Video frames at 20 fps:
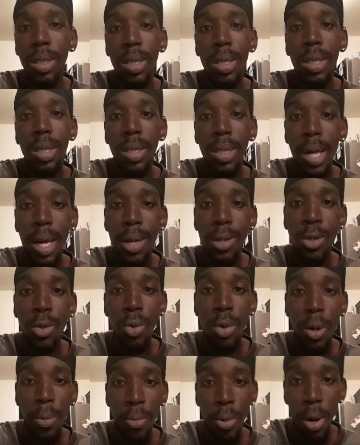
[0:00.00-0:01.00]
and desires
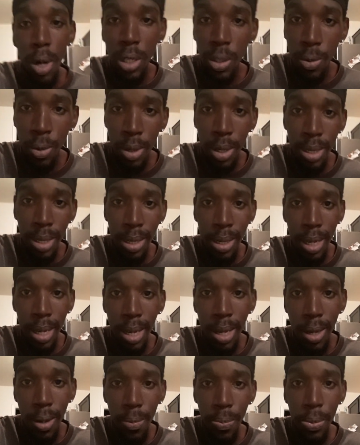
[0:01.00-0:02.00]
want to prosper in the
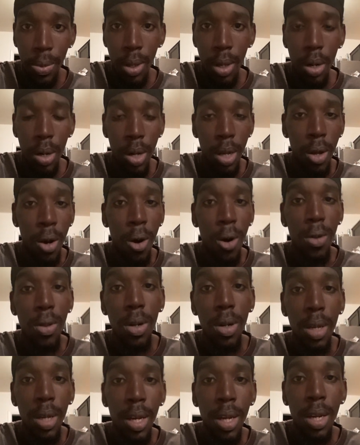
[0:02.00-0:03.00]
dead, they are the
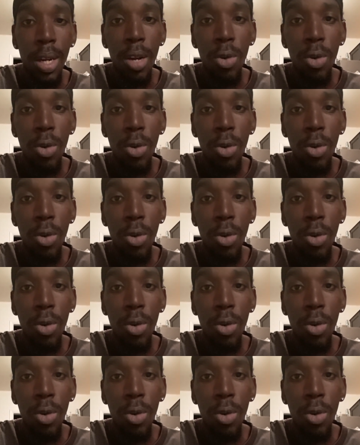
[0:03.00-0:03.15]
dead.